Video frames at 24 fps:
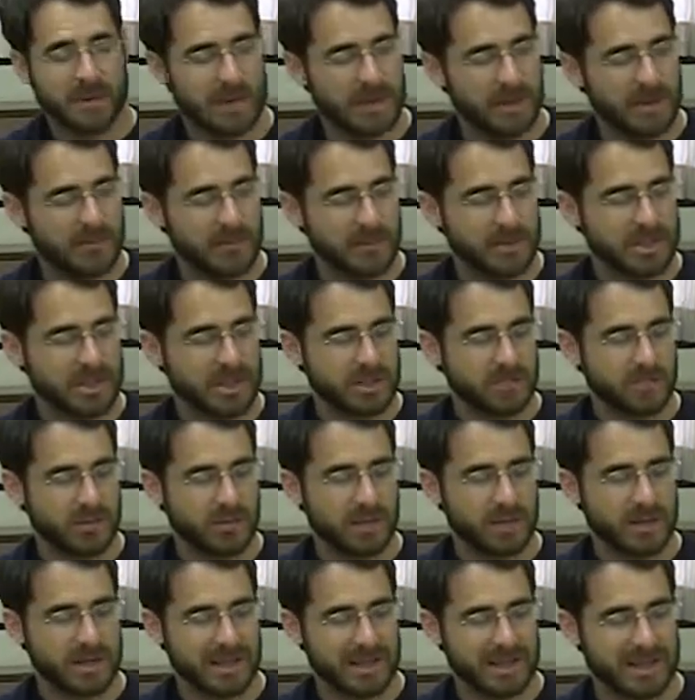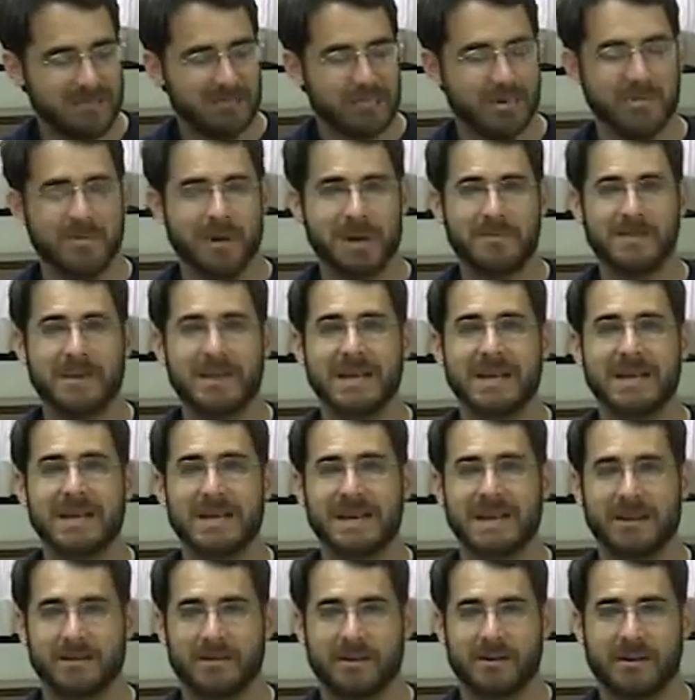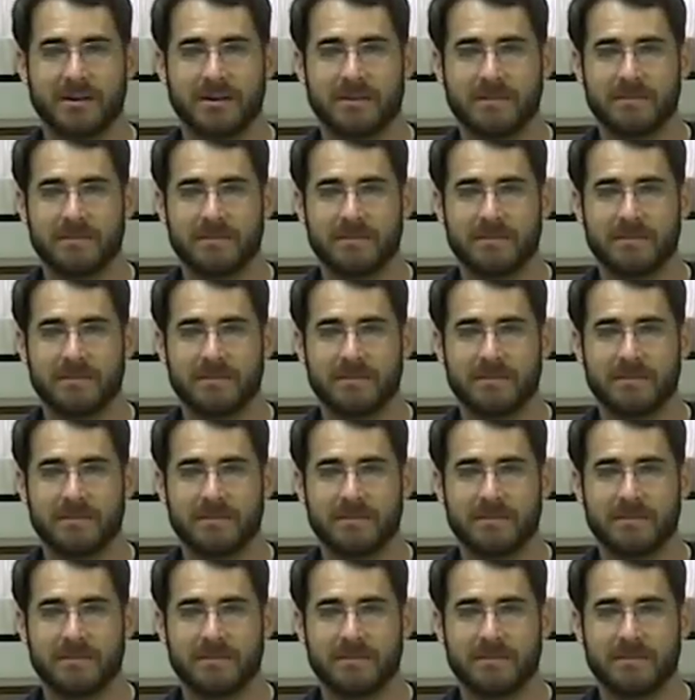at which point I can put my pinky down there.